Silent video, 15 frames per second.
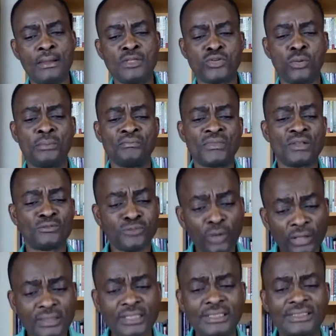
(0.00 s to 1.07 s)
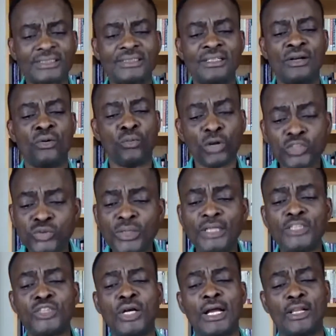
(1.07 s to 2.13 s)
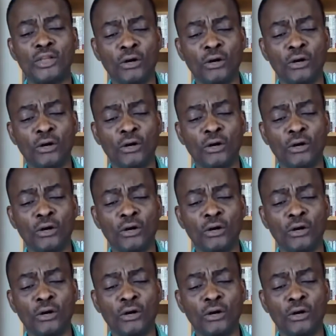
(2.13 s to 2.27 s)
So 4 things: what you enjoy and